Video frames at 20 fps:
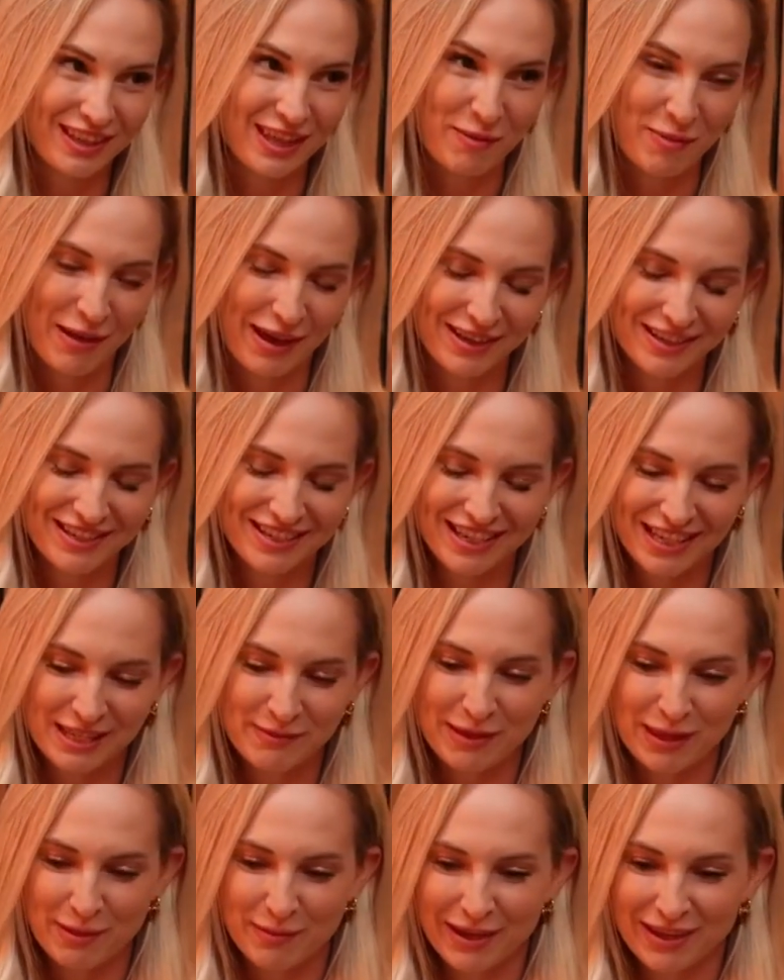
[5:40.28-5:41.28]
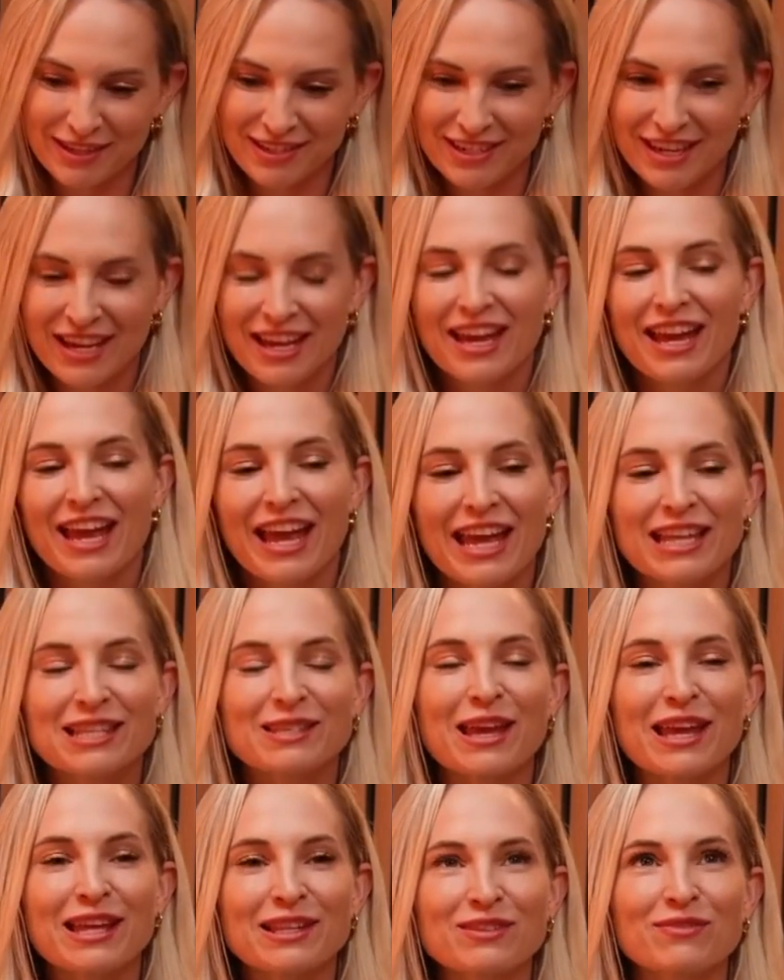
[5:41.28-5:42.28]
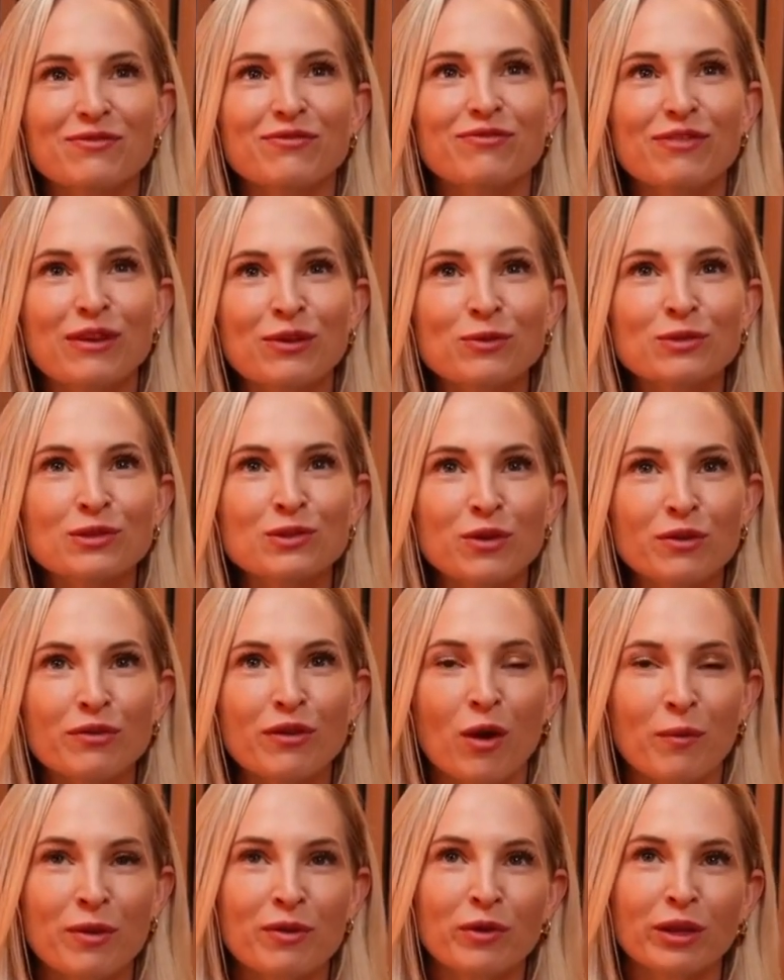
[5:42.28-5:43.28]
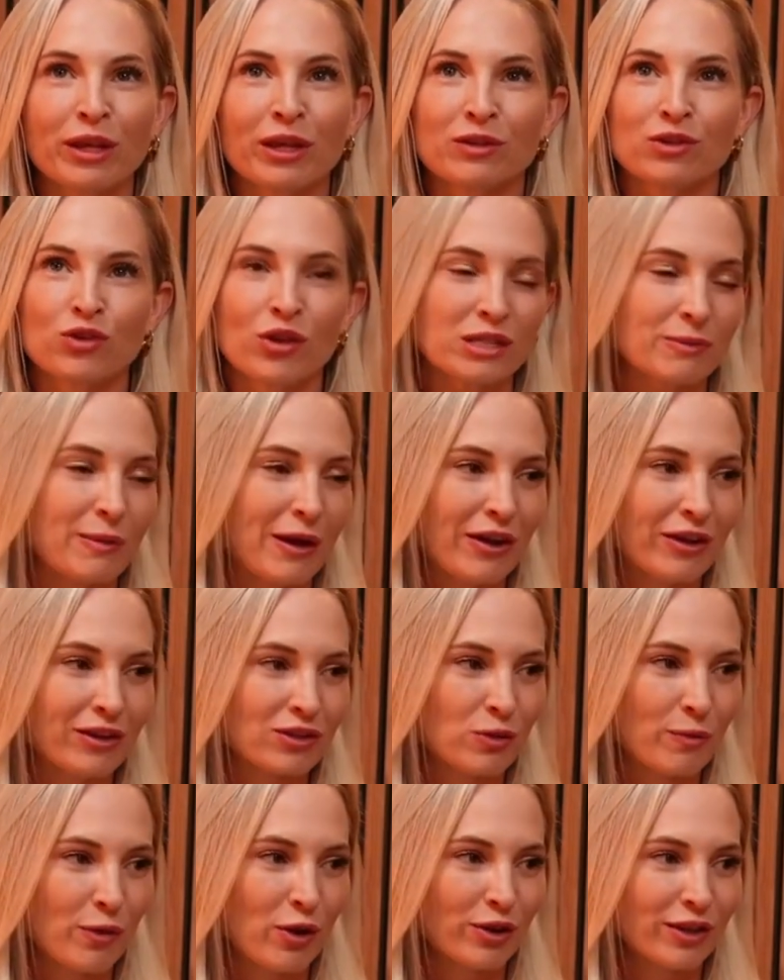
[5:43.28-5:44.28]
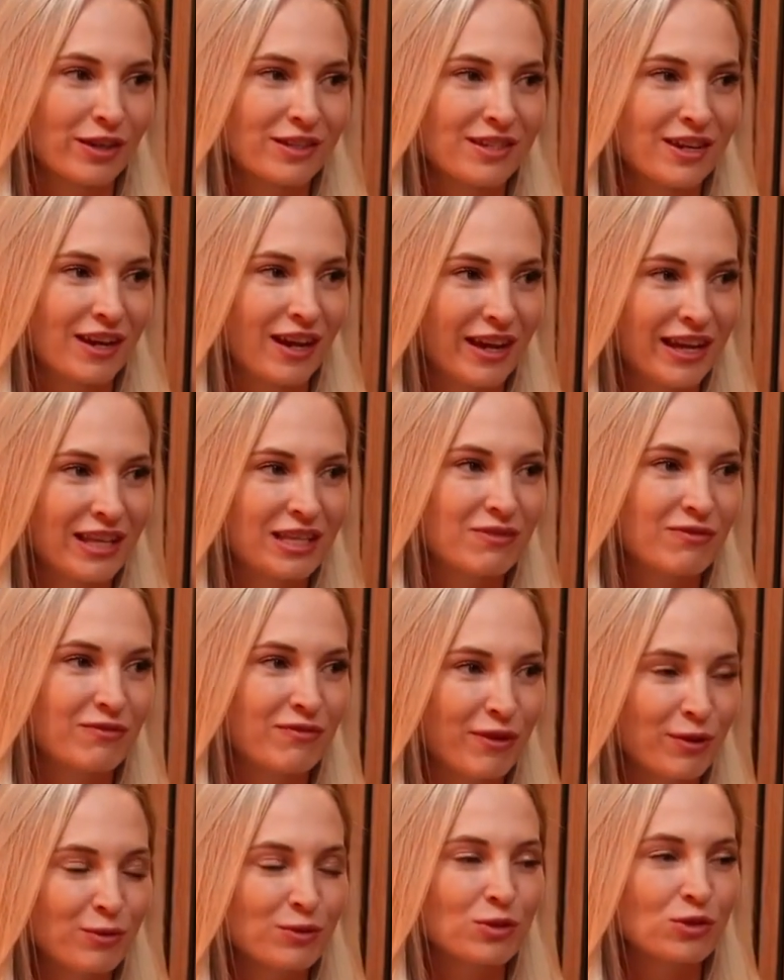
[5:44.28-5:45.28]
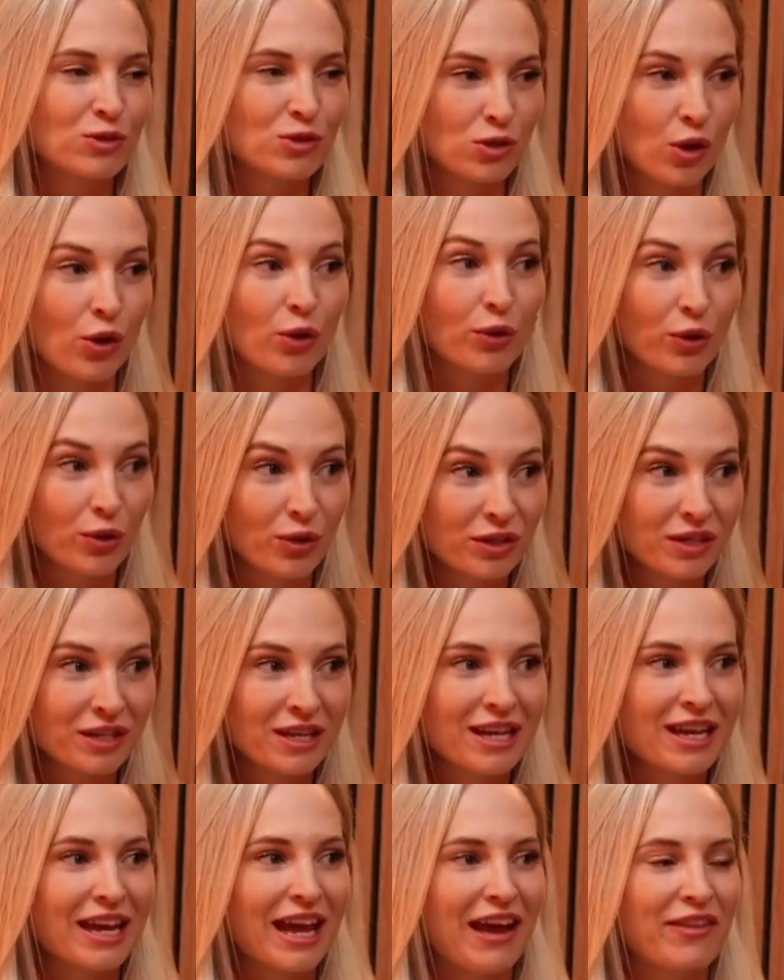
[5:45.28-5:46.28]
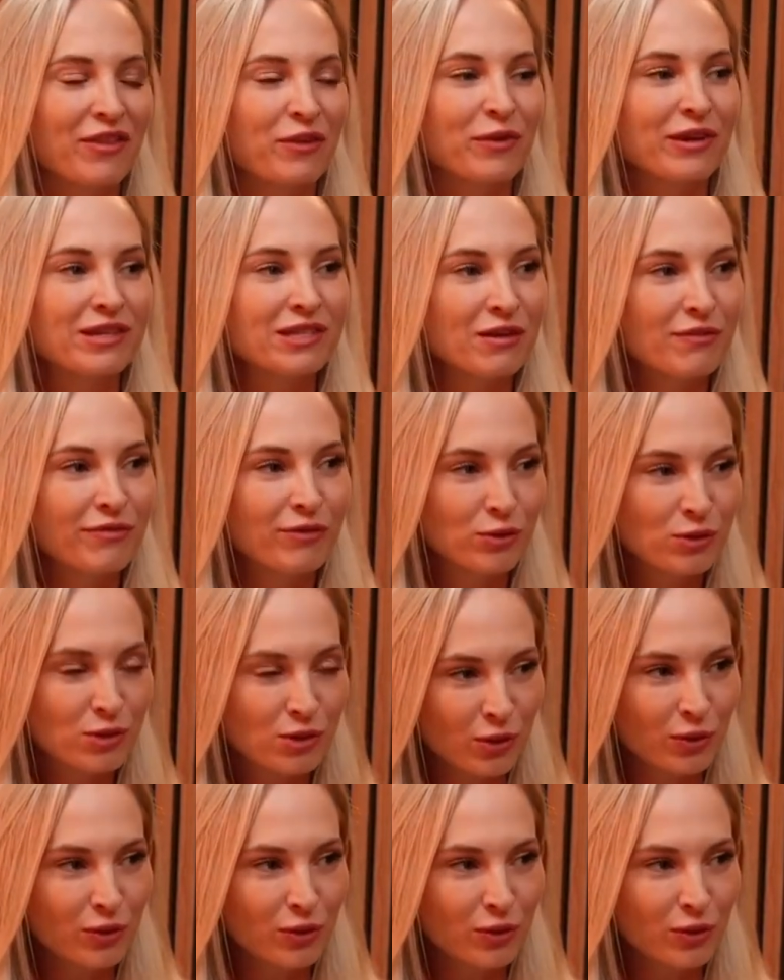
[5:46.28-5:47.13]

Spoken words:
The best. It's been the best. It feels so, I'll be really transparent and super honest. It feels so good. And the reason it feels so